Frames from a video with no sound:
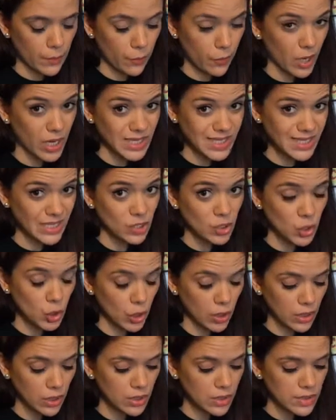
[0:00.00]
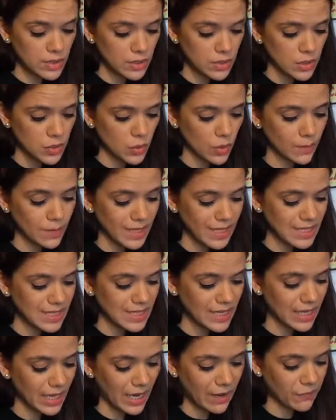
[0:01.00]
price in dollars, so I'm
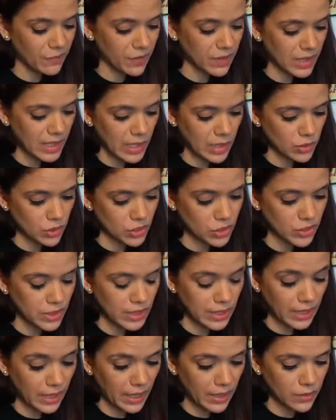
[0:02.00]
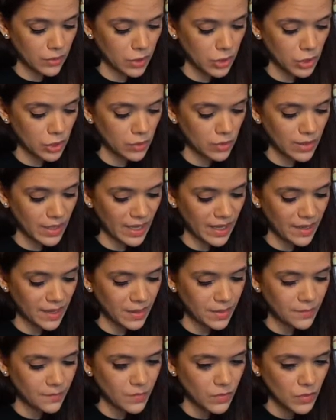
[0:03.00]
guessing everything else you can get in the UK.